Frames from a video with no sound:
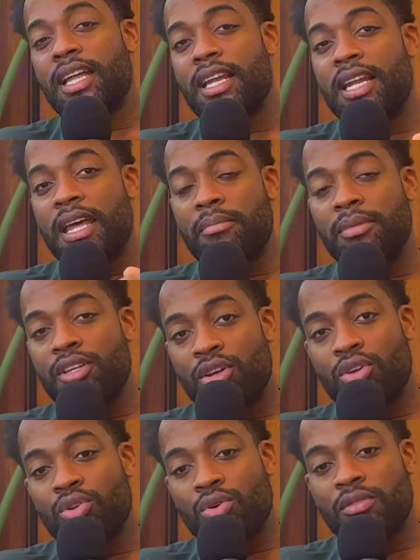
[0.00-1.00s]
Let me know
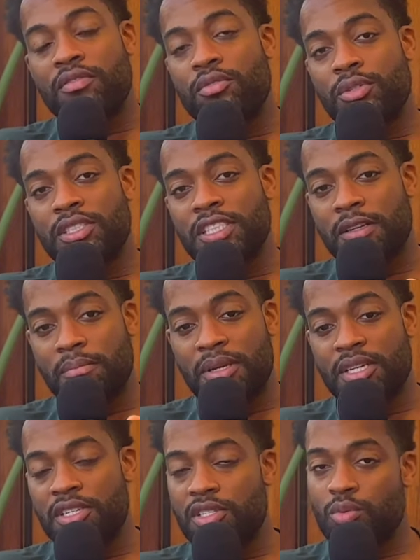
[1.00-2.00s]
your thoughts and
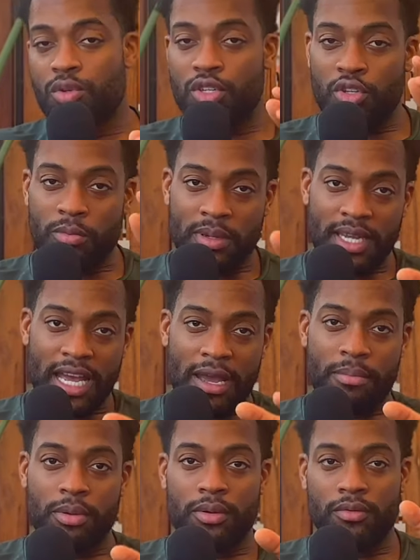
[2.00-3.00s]
opinions. Would you be
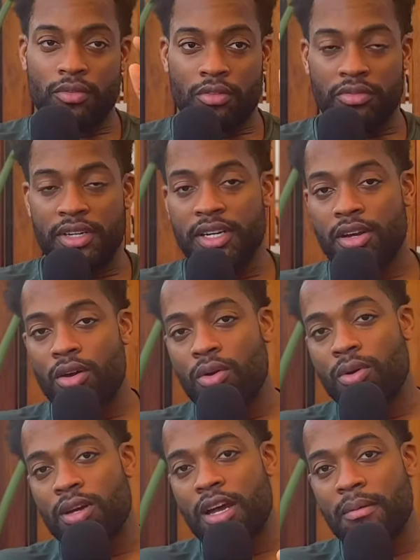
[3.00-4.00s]
happy with
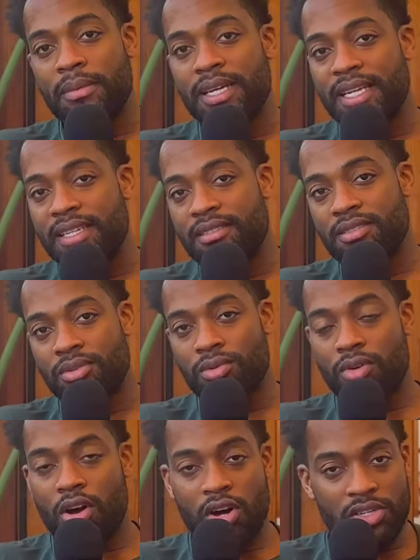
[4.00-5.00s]
Rodrygo coming into
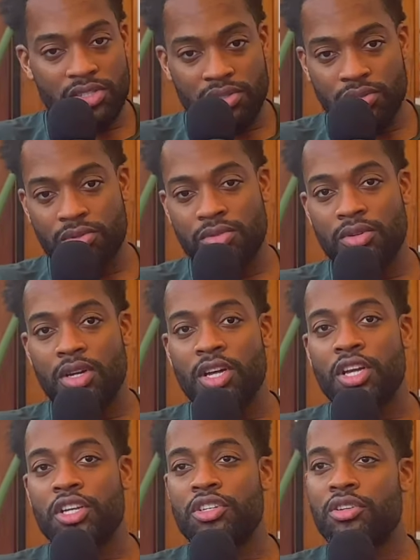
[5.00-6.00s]
Arsenal?
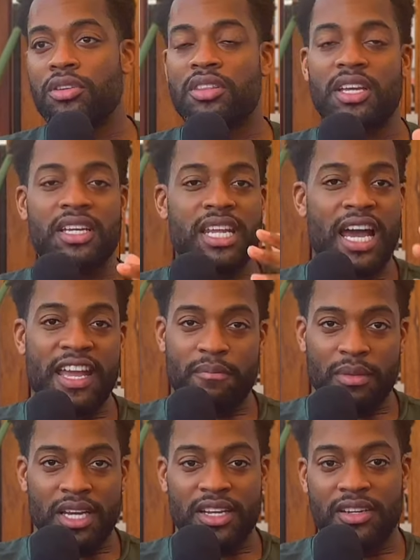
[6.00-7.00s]
Do you think 9
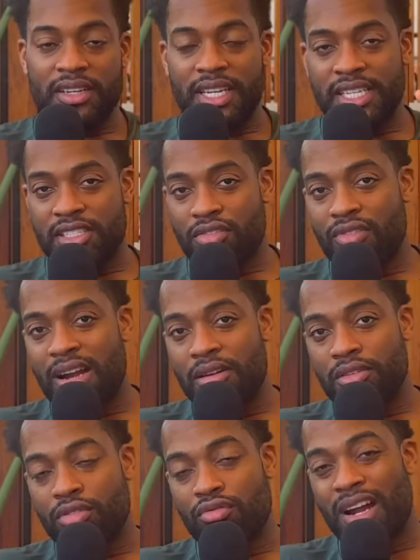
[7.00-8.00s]
million is around
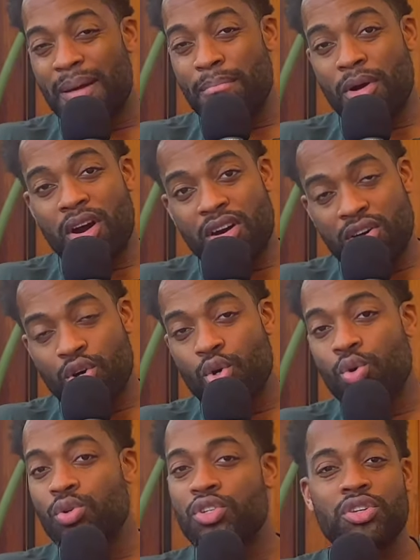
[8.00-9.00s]
the right mark?
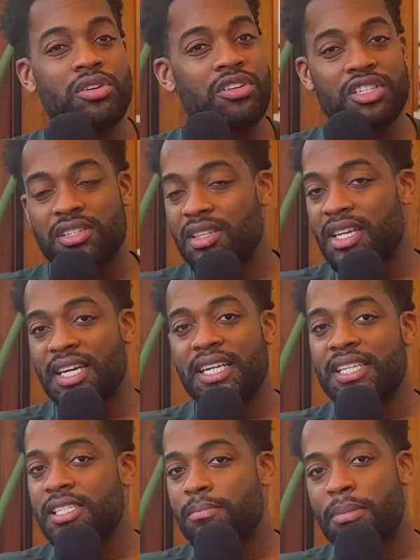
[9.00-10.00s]
Or do you just think it
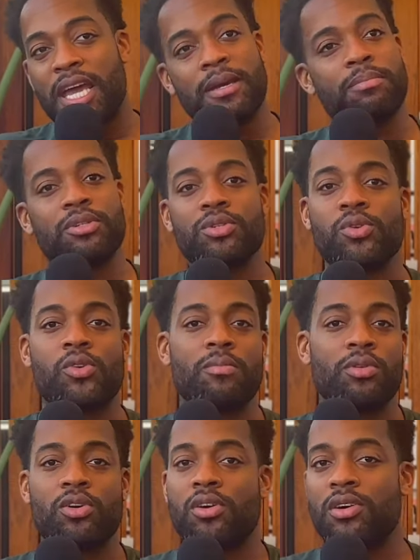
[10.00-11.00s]
is paper talk
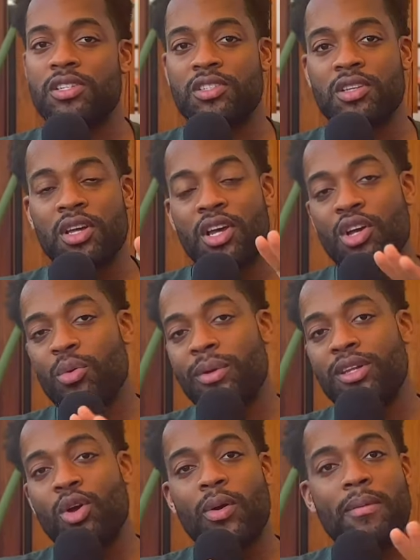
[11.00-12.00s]
because we
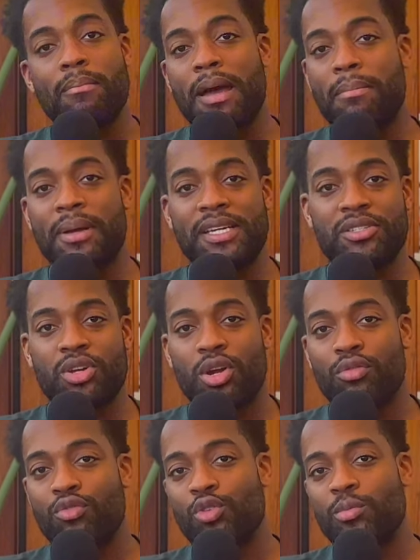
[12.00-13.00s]
know Mbappe is
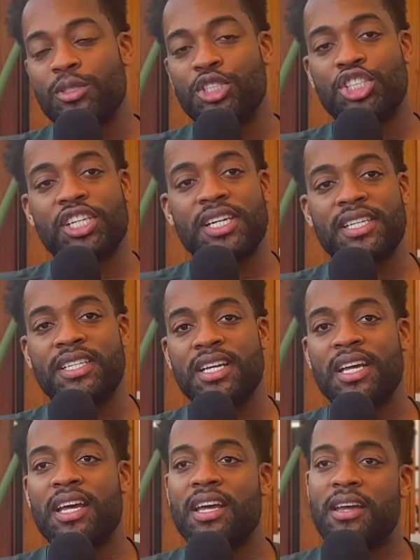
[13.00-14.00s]
going Real Madrid?
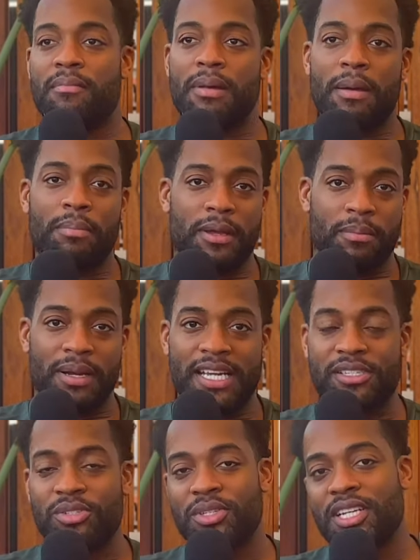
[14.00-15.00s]
Mbappe
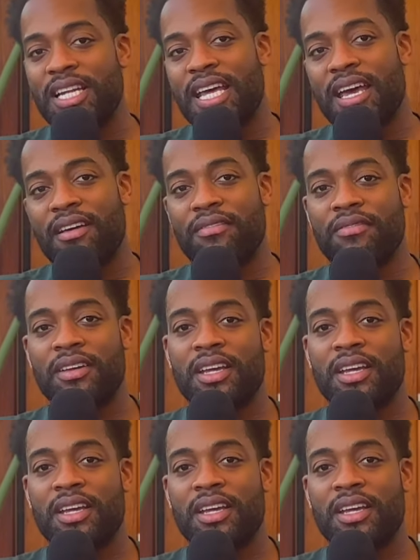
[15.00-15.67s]
plays on the left.